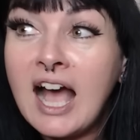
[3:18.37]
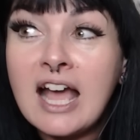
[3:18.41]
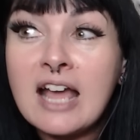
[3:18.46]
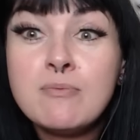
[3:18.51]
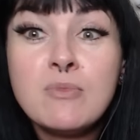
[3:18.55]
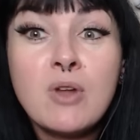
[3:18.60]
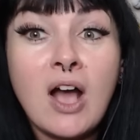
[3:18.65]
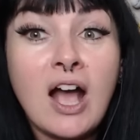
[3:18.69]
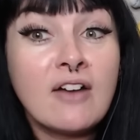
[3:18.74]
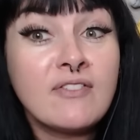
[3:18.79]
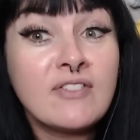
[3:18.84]

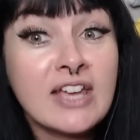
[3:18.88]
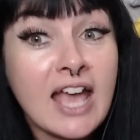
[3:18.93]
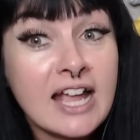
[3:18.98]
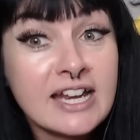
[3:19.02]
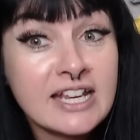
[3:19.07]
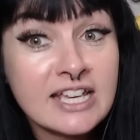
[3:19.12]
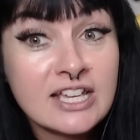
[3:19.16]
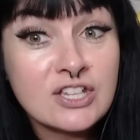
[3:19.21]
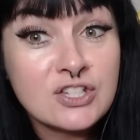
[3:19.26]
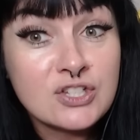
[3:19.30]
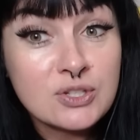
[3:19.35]
not having
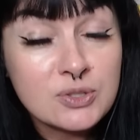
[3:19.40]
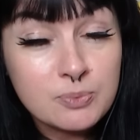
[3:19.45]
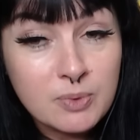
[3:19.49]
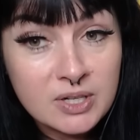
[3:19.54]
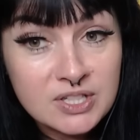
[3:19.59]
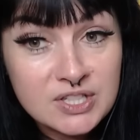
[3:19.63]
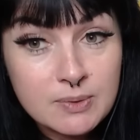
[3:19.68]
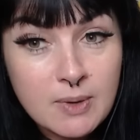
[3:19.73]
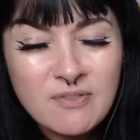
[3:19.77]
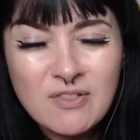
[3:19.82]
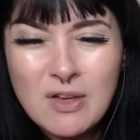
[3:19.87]
any issues
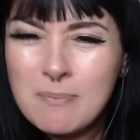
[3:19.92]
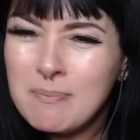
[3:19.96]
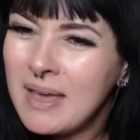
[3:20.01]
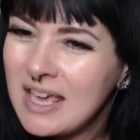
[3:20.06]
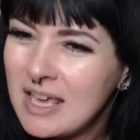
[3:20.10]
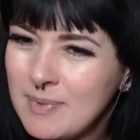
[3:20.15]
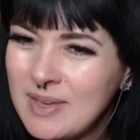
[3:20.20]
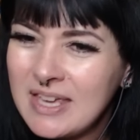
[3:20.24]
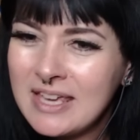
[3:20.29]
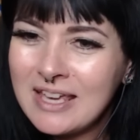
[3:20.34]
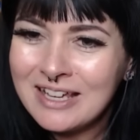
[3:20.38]
whatsoever.
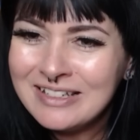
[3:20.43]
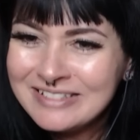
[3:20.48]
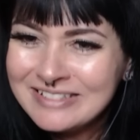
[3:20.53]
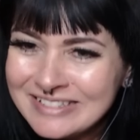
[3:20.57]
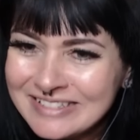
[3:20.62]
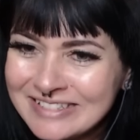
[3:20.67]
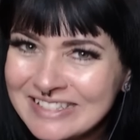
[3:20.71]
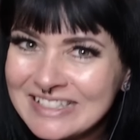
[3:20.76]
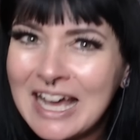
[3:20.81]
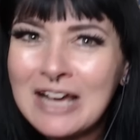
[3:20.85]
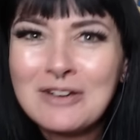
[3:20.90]
Maybe
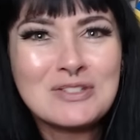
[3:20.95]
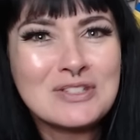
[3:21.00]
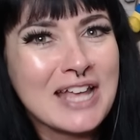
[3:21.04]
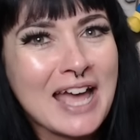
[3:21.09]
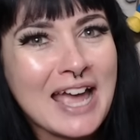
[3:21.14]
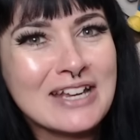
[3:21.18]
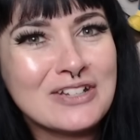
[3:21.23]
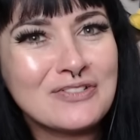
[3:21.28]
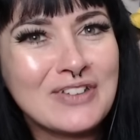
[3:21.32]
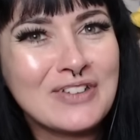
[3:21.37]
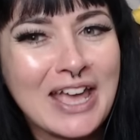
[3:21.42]

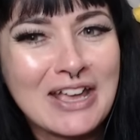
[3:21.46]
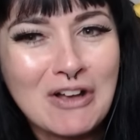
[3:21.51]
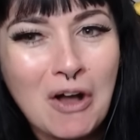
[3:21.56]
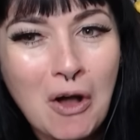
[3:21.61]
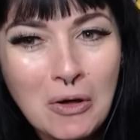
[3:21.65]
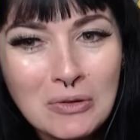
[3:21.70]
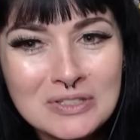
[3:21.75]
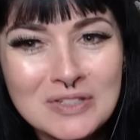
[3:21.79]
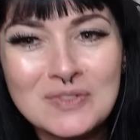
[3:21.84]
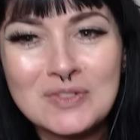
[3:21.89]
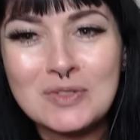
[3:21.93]
outside of getting
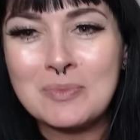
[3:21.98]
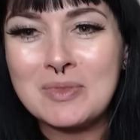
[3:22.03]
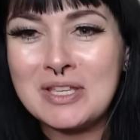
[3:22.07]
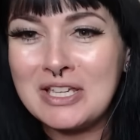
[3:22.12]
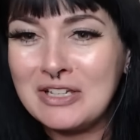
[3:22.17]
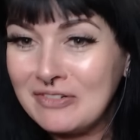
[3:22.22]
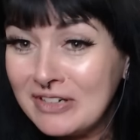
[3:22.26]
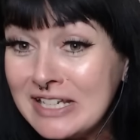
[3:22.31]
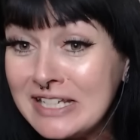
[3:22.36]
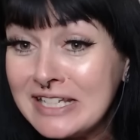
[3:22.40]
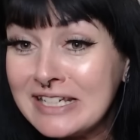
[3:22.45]
hold of some of the
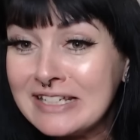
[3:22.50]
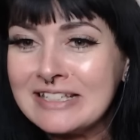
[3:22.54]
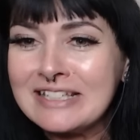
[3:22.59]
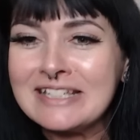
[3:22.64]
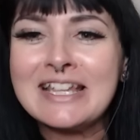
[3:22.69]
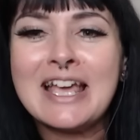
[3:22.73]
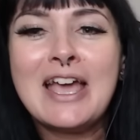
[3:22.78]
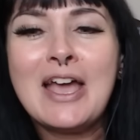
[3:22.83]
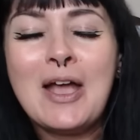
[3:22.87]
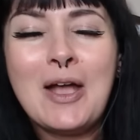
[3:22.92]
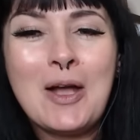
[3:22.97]
ingredients.
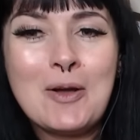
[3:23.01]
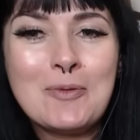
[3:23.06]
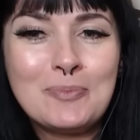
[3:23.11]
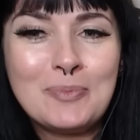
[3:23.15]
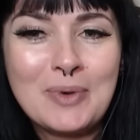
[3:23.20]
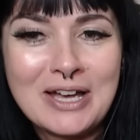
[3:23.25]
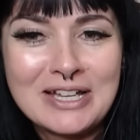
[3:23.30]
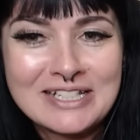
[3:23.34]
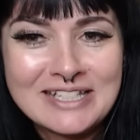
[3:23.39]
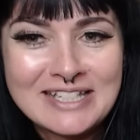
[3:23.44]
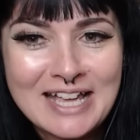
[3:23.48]

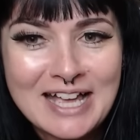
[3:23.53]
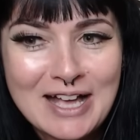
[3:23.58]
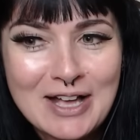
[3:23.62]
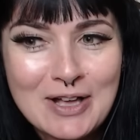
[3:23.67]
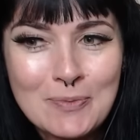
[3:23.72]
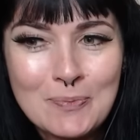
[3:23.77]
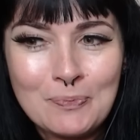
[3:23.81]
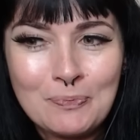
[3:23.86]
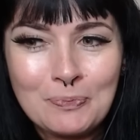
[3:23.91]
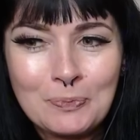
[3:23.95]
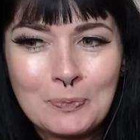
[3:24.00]
But
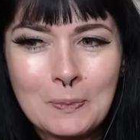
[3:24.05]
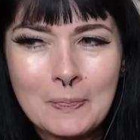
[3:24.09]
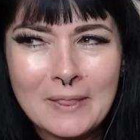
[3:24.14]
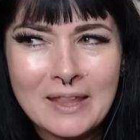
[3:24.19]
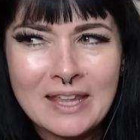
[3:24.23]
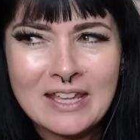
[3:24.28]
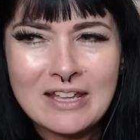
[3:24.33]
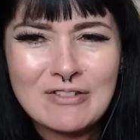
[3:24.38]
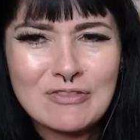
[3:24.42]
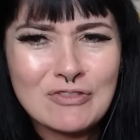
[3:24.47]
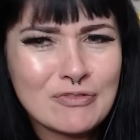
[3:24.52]
the
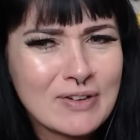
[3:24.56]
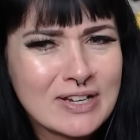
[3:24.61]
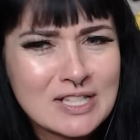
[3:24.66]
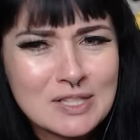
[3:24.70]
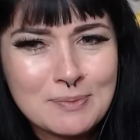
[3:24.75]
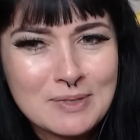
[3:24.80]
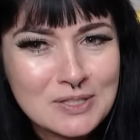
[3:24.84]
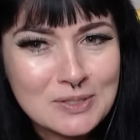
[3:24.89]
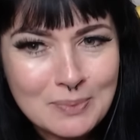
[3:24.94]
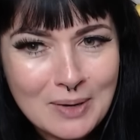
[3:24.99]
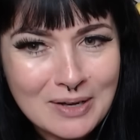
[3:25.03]

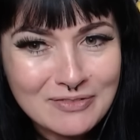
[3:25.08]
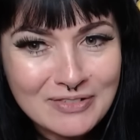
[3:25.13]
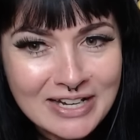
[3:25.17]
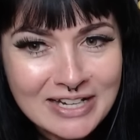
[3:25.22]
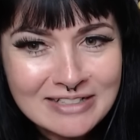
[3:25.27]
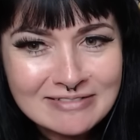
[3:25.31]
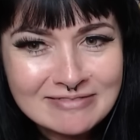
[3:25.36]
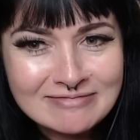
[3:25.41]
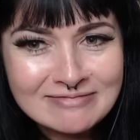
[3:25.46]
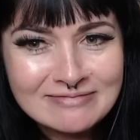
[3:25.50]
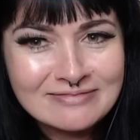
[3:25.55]
recipes are well
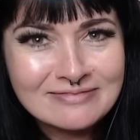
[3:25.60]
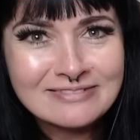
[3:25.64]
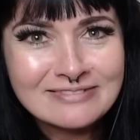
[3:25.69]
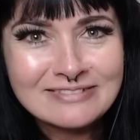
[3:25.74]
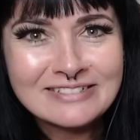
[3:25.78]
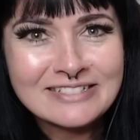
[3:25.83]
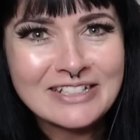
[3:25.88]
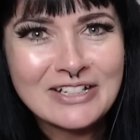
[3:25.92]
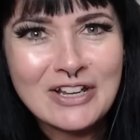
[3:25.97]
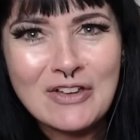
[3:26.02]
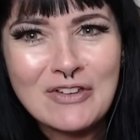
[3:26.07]
written.
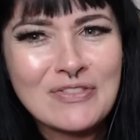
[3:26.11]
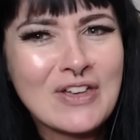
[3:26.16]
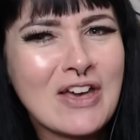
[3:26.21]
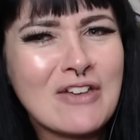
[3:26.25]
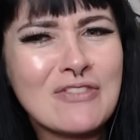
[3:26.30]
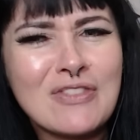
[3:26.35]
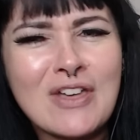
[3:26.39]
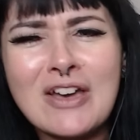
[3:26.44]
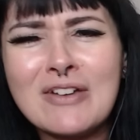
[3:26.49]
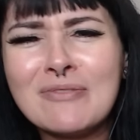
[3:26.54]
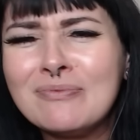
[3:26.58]
You know,
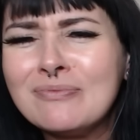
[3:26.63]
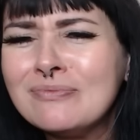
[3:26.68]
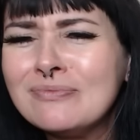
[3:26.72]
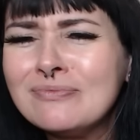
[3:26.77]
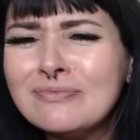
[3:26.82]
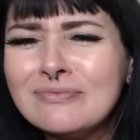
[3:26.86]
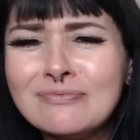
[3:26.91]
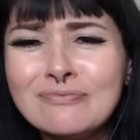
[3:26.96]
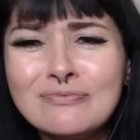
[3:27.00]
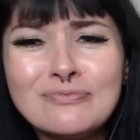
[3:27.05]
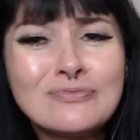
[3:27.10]
they're
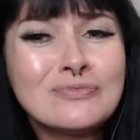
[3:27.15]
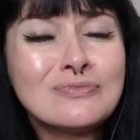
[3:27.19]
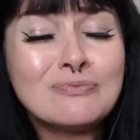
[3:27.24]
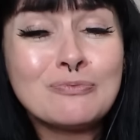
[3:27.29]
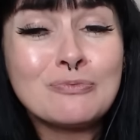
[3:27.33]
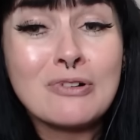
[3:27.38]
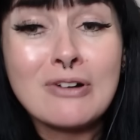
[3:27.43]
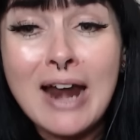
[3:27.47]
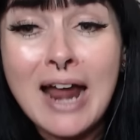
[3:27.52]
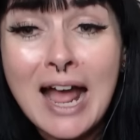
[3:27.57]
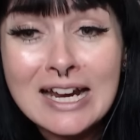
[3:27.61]

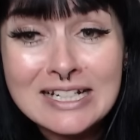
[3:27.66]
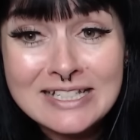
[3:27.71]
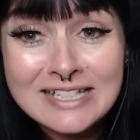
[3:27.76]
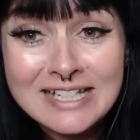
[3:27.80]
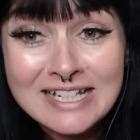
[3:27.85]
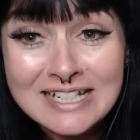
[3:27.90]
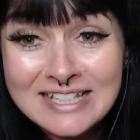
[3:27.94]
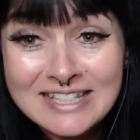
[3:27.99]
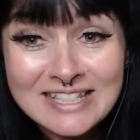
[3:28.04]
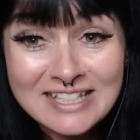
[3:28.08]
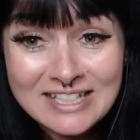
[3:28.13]

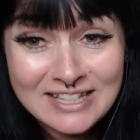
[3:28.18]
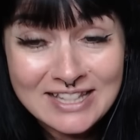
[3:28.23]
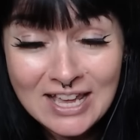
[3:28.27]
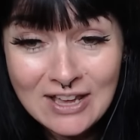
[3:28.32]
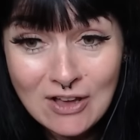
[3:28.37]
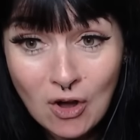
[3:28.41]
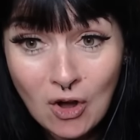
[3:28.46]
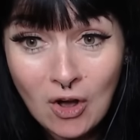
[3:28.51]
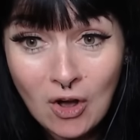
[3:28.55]
practiced. They're